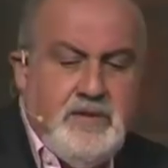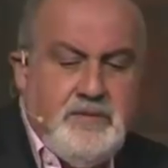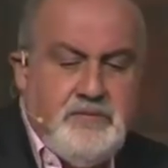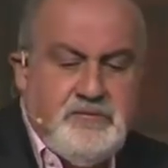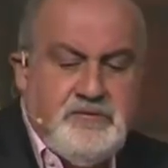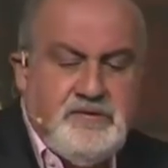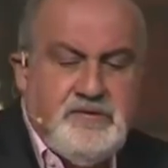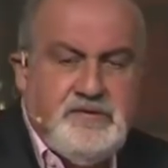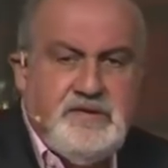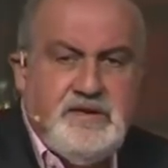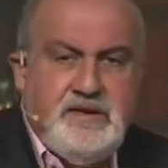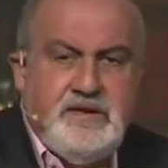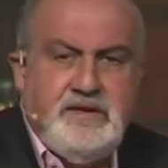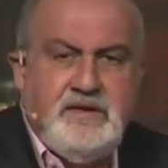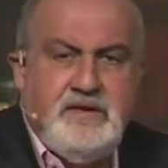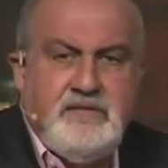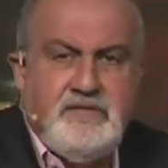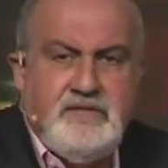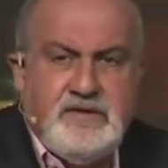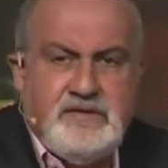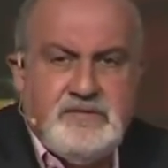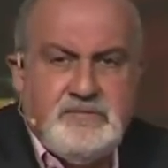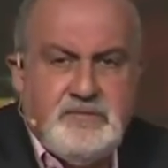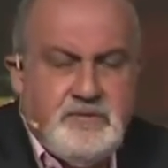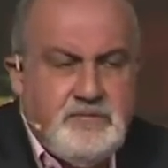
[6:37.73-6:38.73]
up with this idea
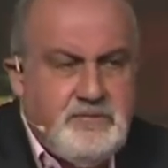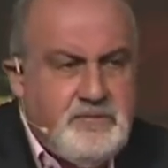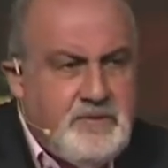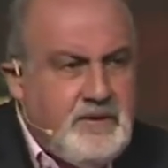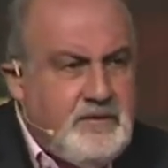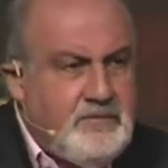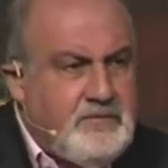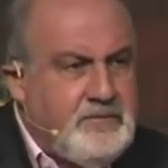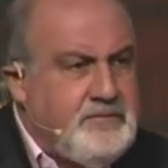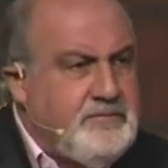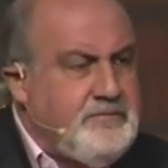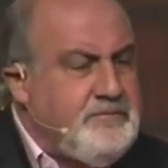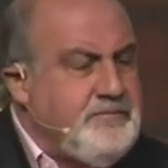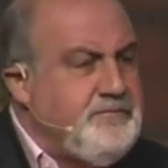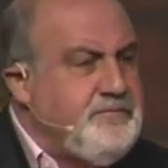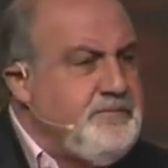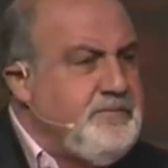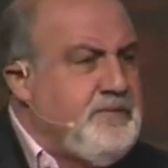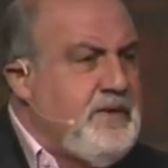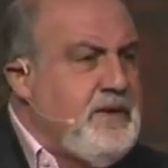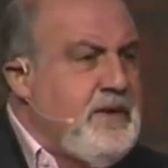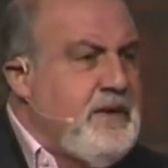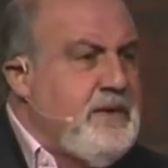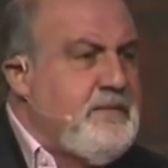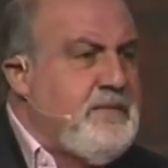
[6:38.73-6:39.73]
of expert problem,
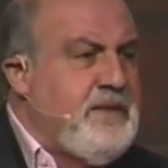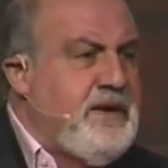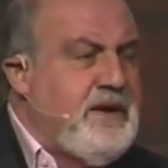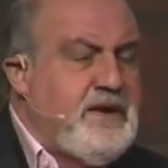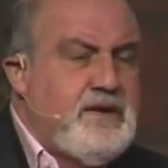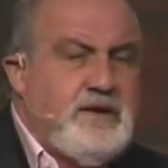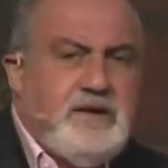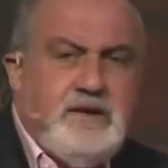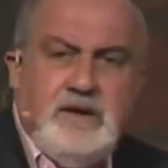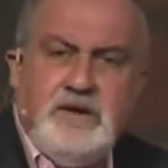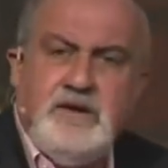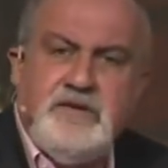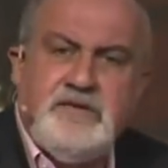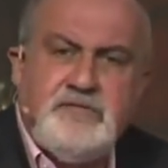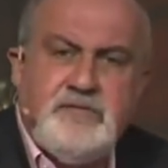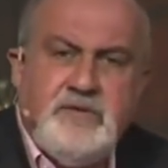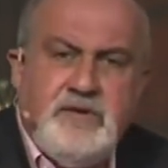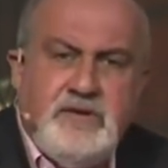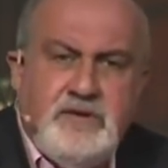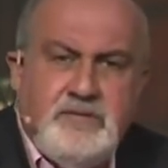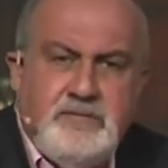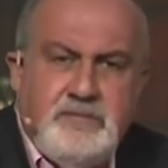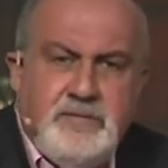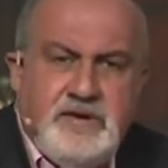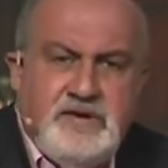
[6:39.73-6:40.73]
but I can
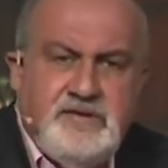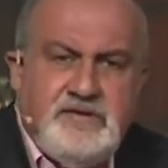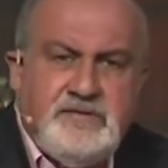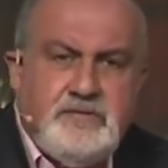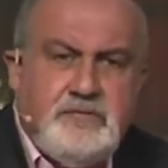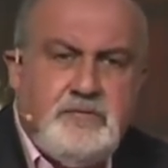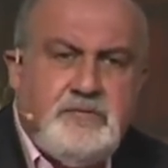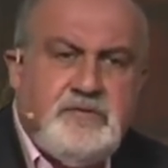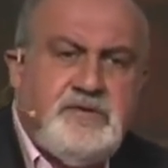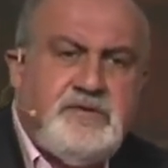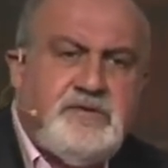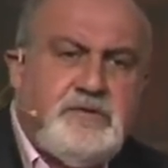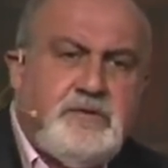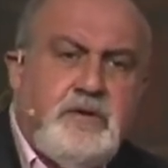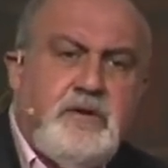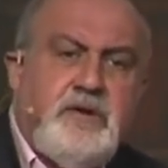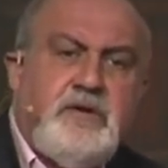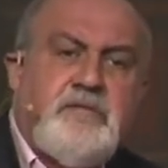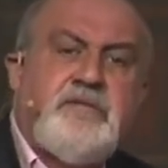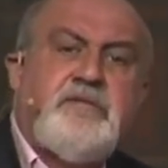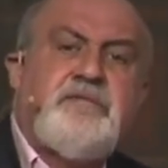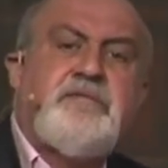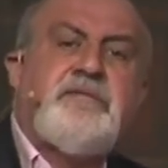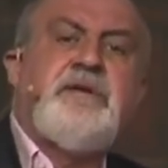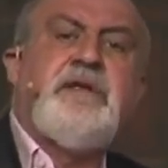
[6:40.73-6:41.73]
illustrate it best with a
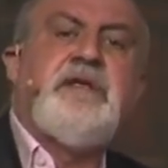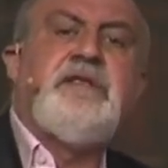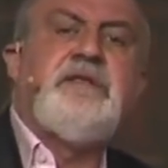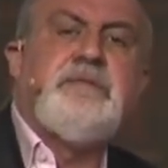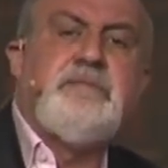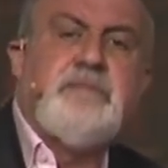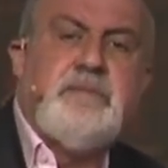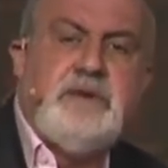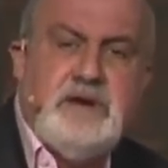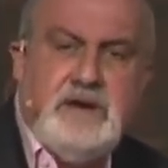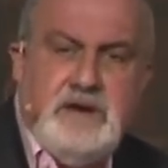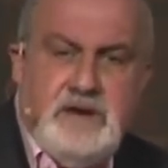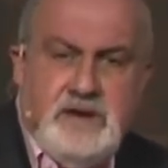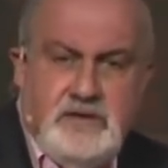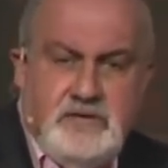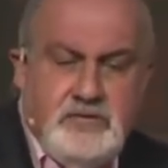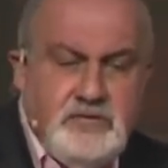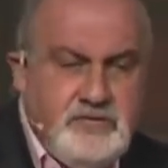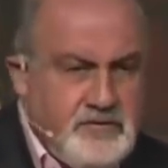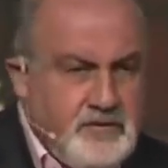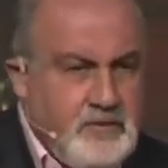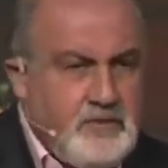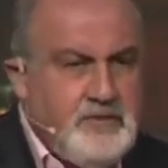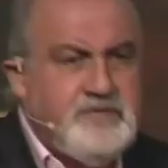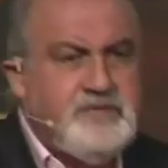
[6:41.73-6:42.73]
story of a friend of mine
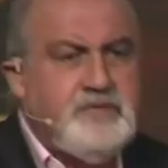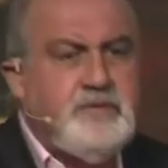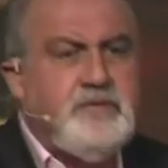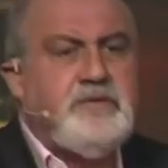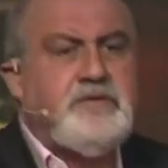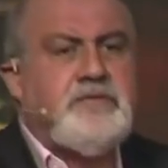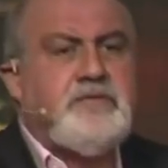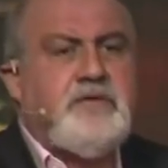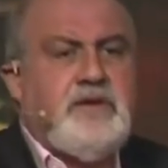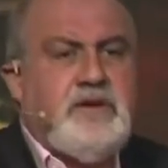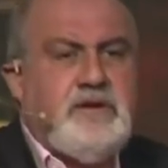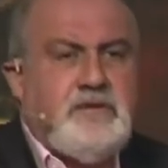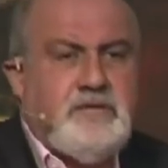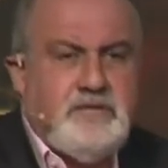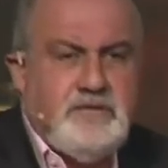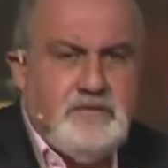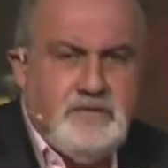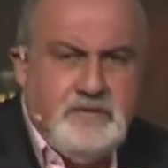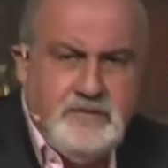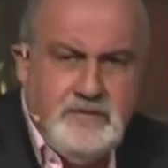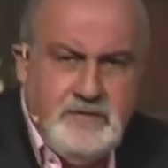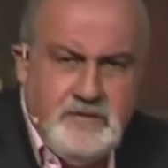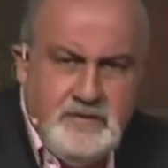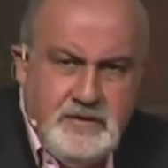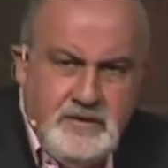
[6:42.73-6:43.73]
who's also a trader
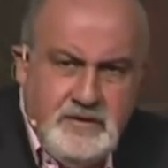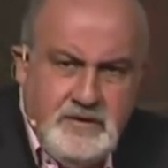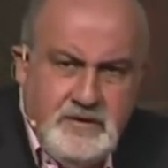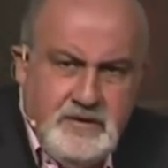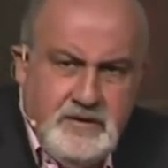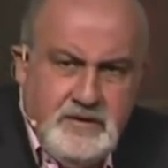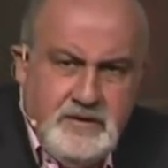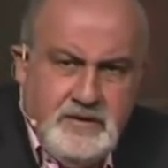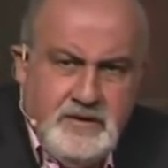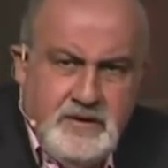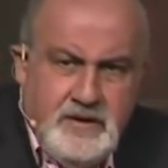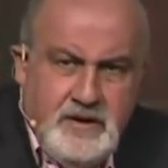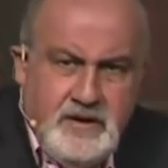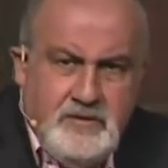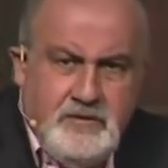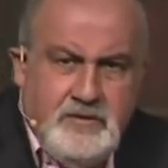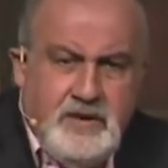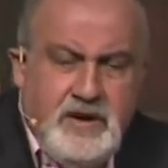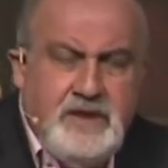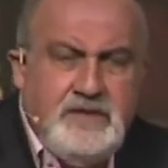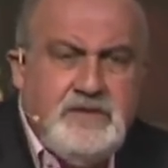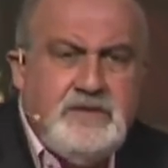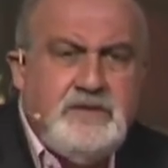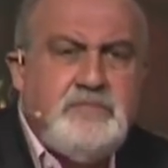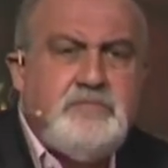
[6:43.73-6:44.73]
and
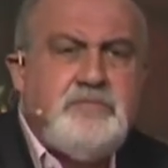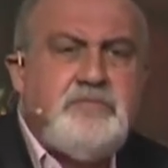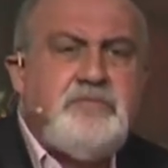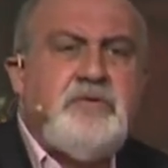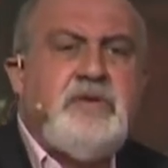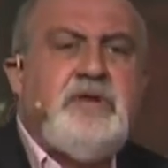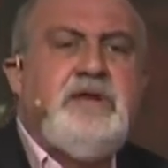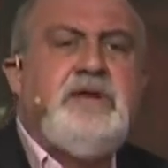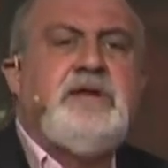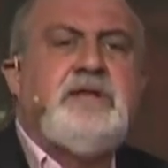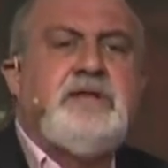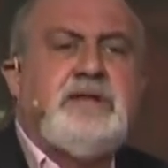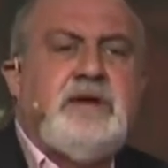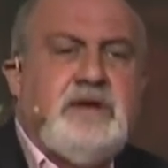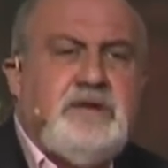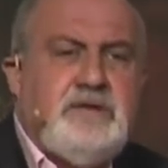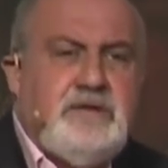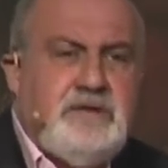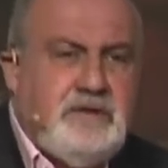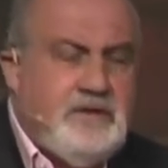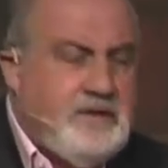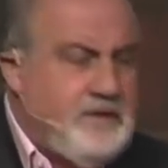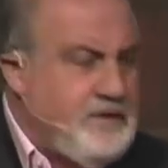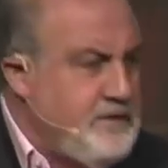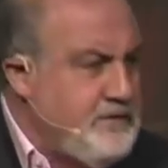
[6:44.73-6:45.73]
had the brilliant
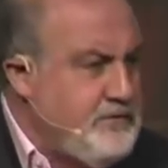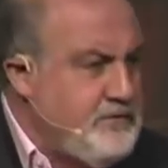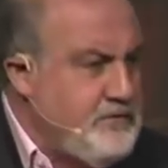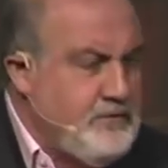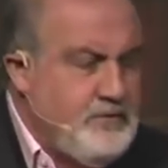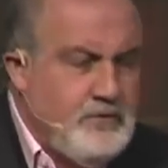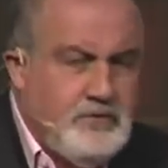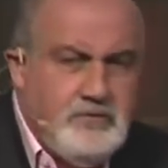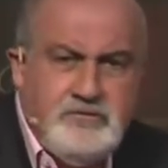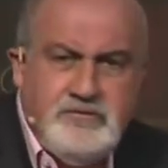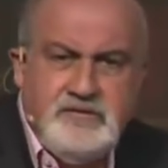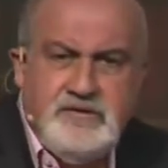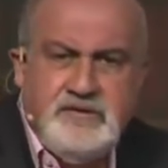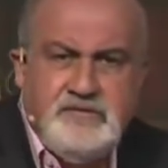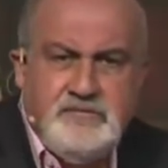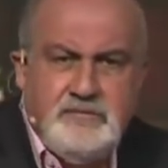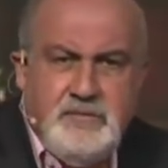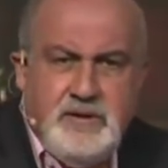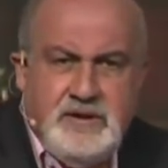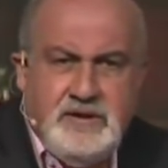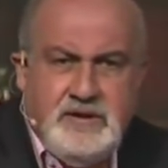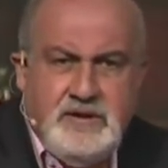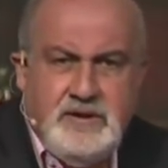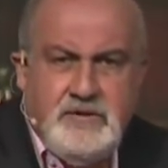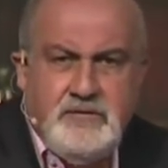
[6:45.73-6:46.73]
idea to go lose his
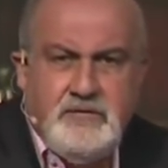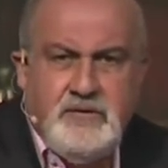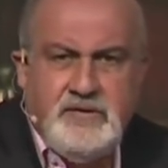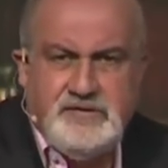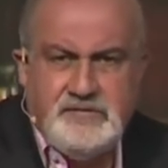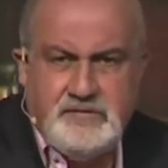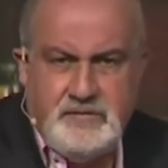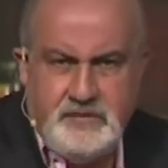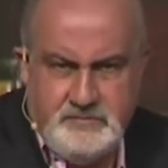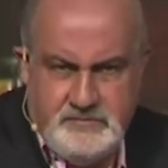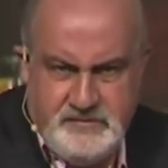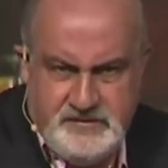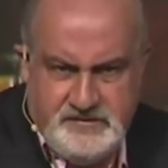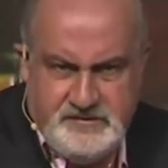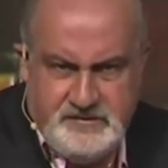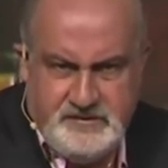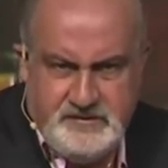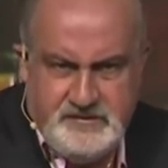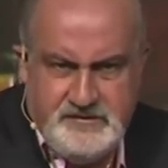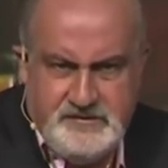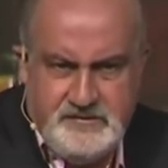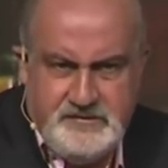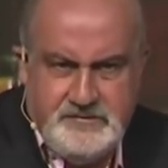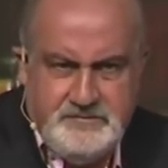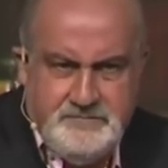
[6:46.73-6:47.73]
money in the restaurant
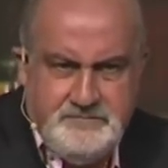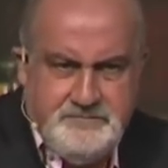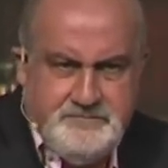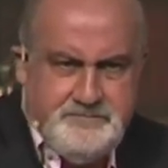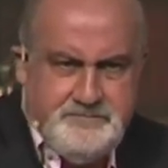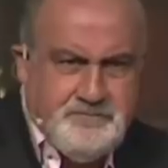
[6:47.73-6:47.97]
business.